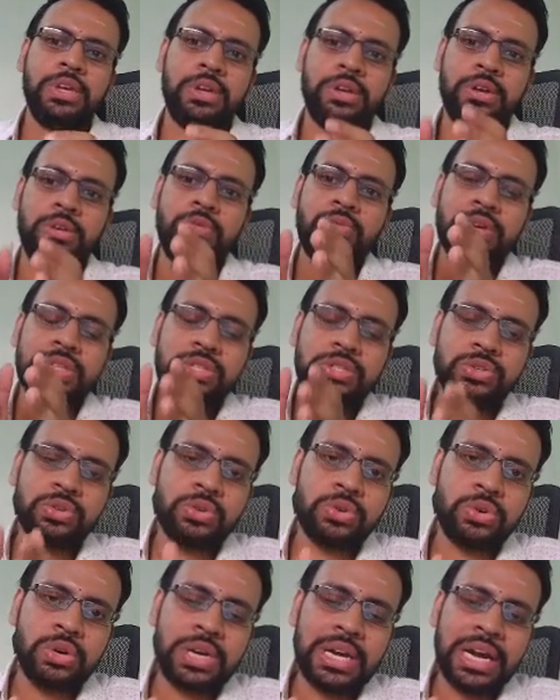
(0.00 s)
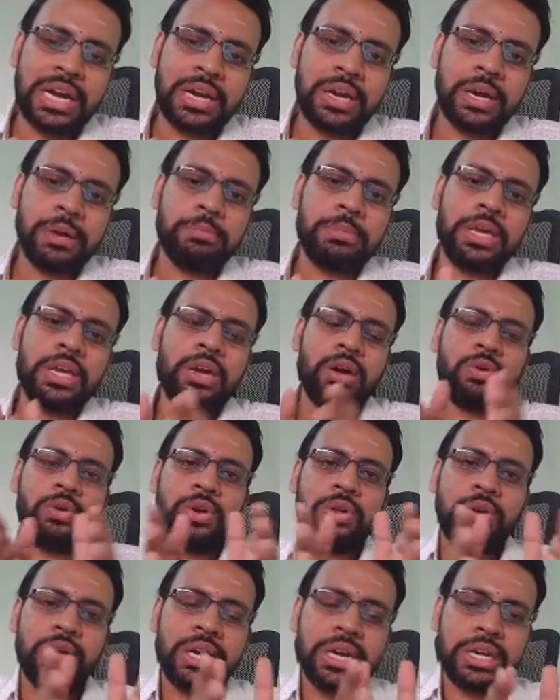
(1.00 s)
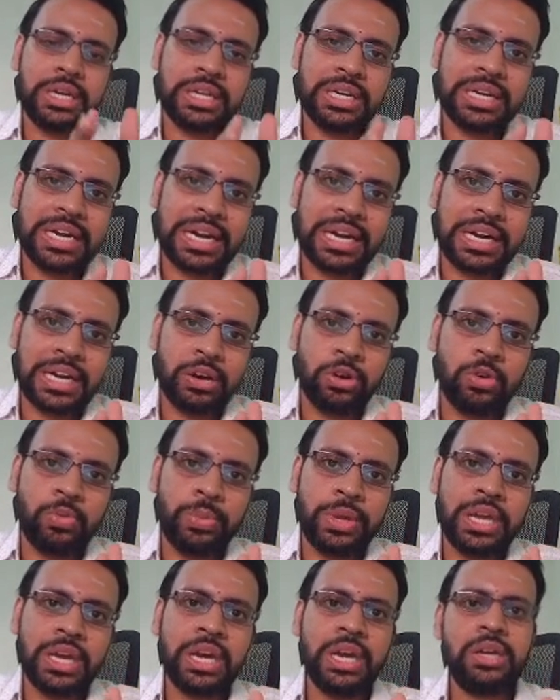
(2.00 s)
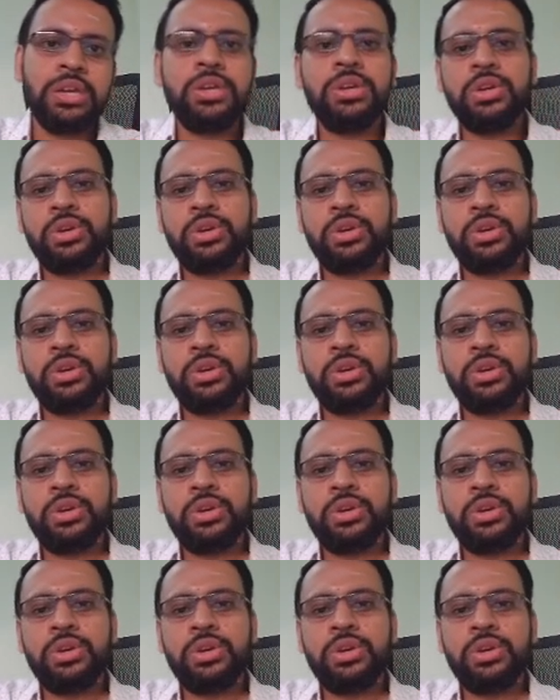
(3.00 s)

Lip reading: Now once you know delta b, how do you get the delta omega?